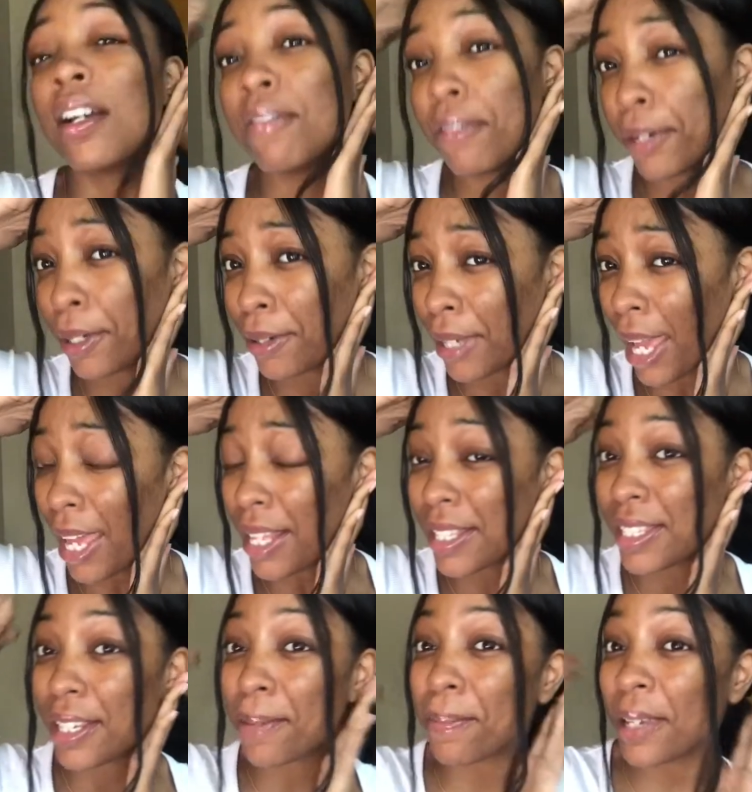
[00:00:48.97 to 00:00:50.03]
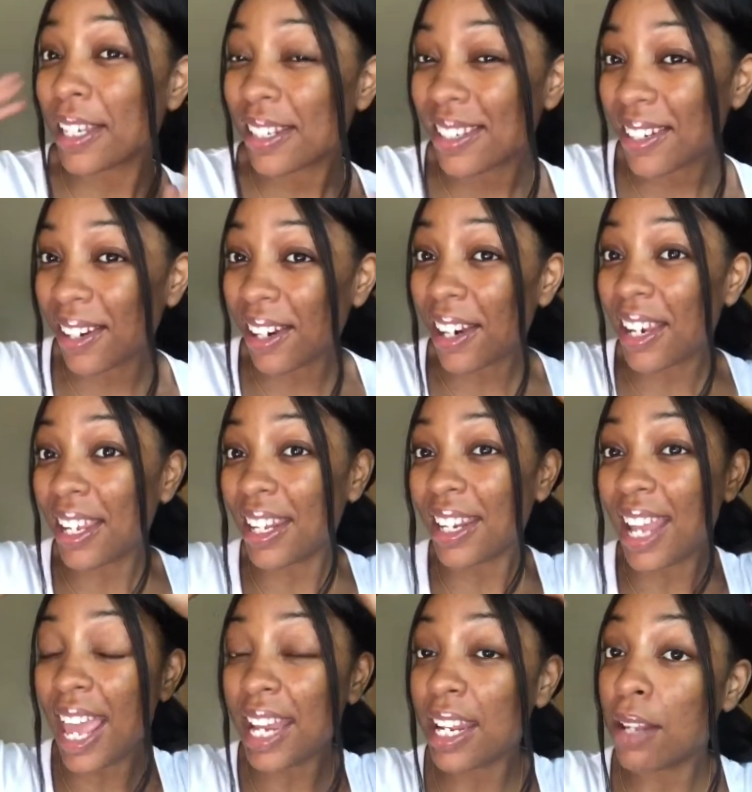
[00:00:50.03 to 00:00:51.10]
Vogue-esque picture and
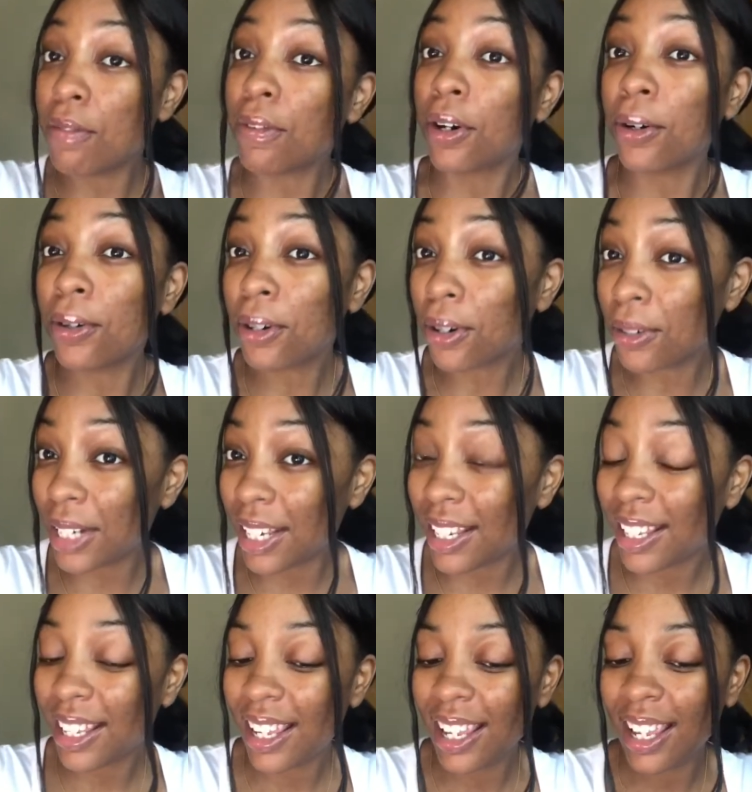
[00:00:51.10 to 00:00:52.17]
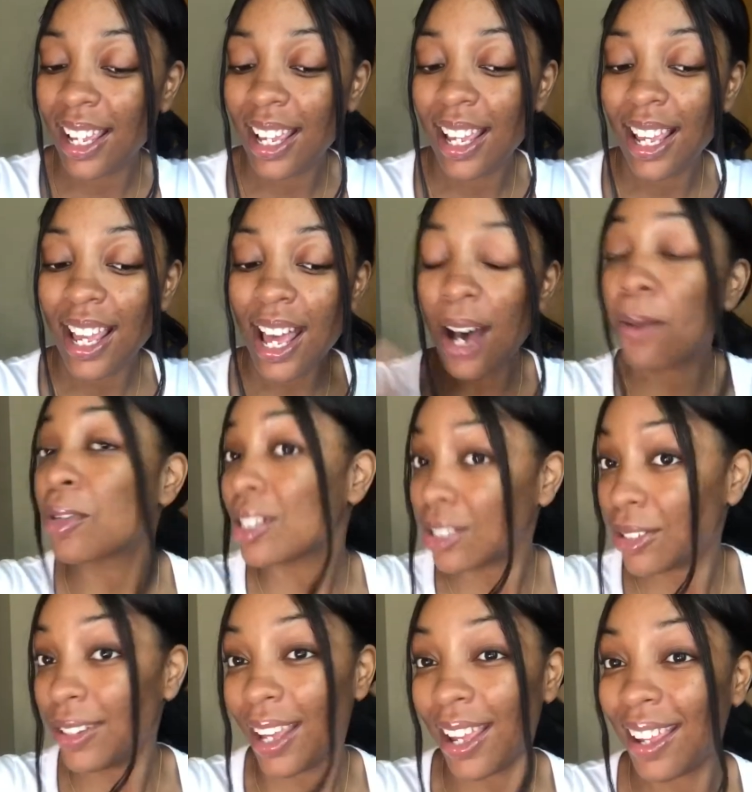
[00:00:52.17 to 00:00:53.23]
edit Vogue on it. I want to do
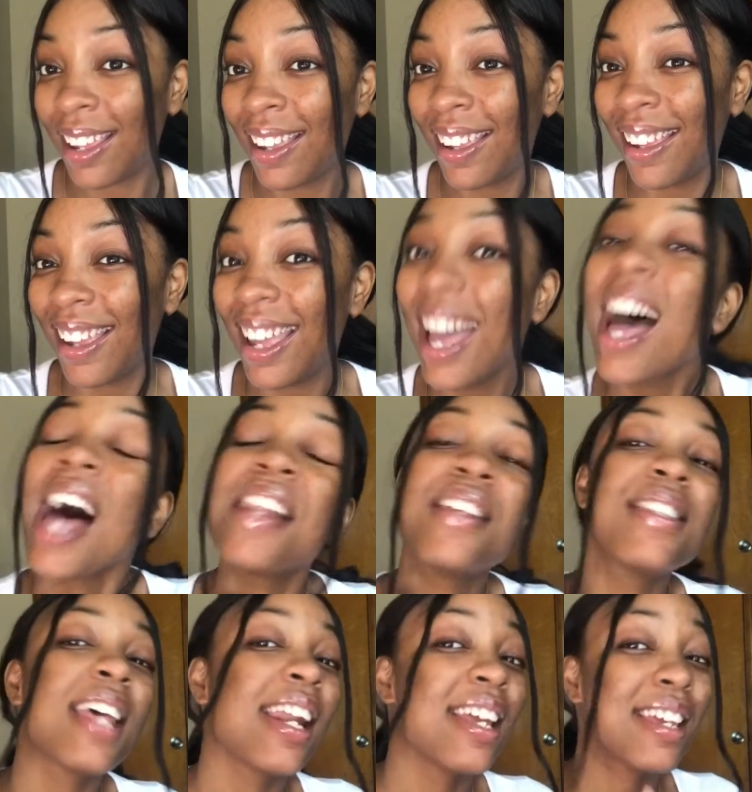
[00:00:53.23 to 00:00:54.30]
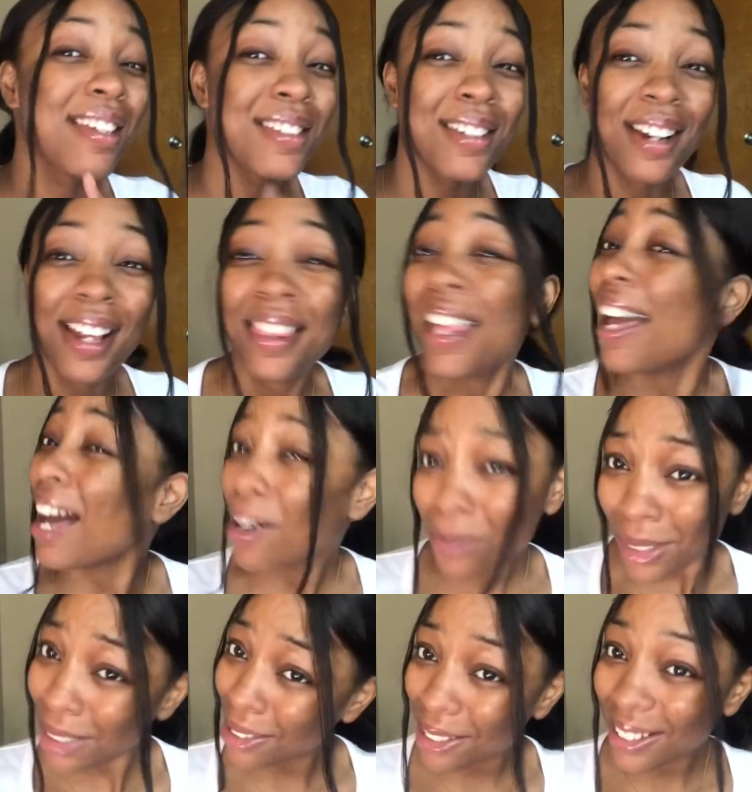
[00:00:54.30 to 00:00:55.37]
that. I decided yesterday that I want
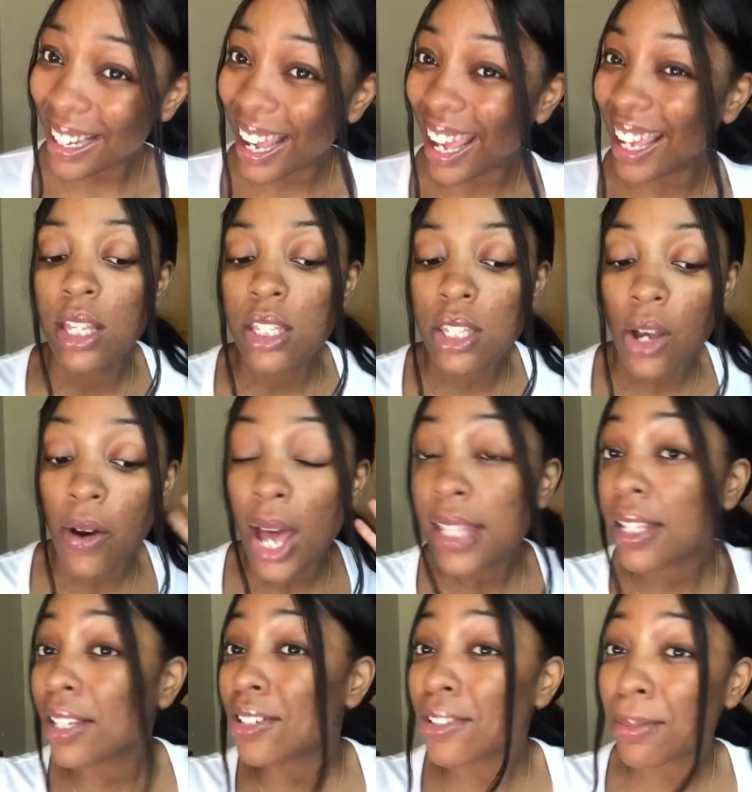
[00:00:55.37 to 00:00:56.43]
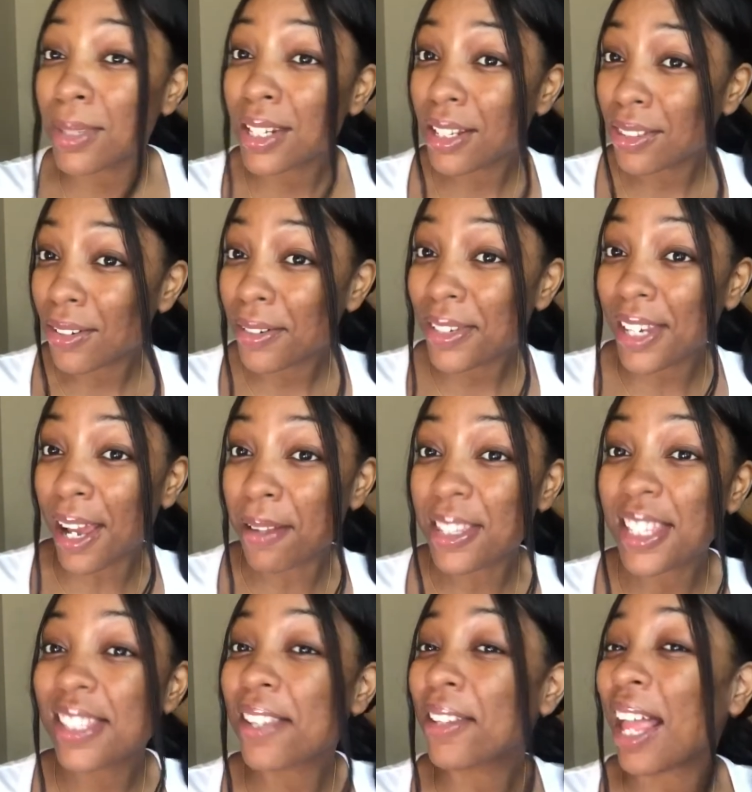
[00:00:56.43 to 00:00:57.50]
to do that. So I took a trip to the thrift shop to
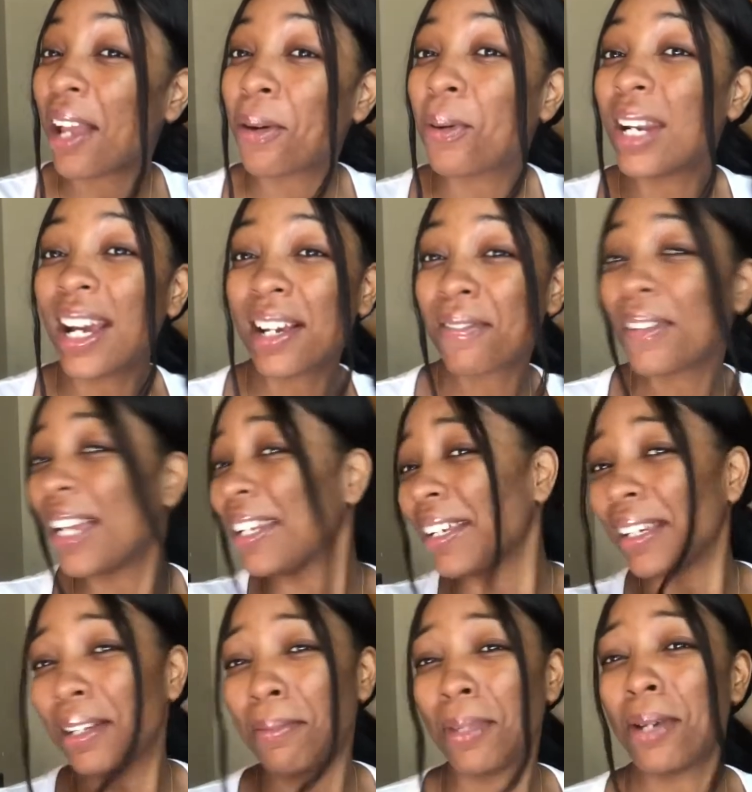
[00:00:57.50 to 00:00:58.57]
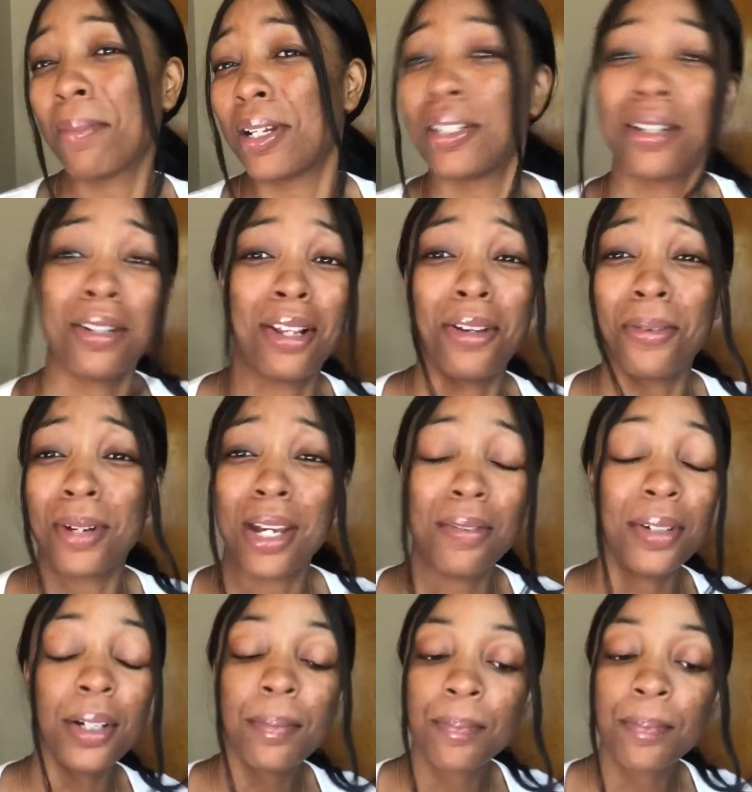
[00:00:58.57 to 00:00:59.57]
see what I could find that could help me on my journey or whatever.